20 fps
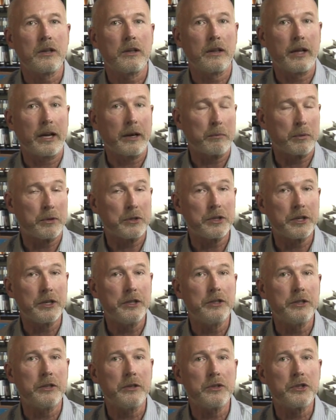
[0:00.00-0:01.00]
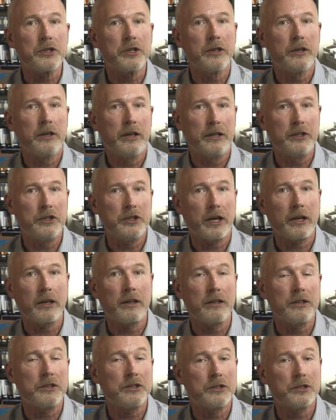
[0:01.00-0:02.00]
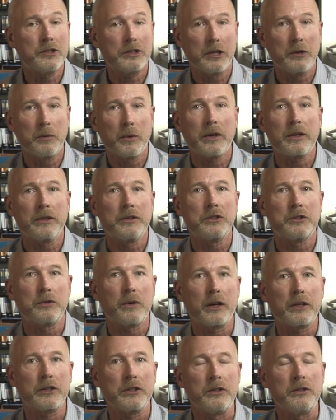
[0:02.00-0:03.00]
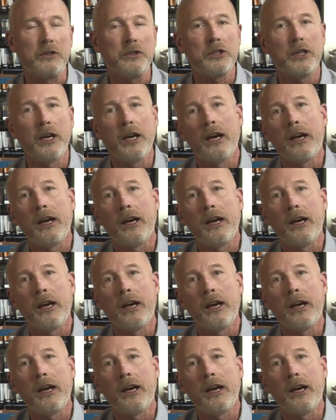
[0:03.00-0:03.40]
like procedures and checklists and work instructions,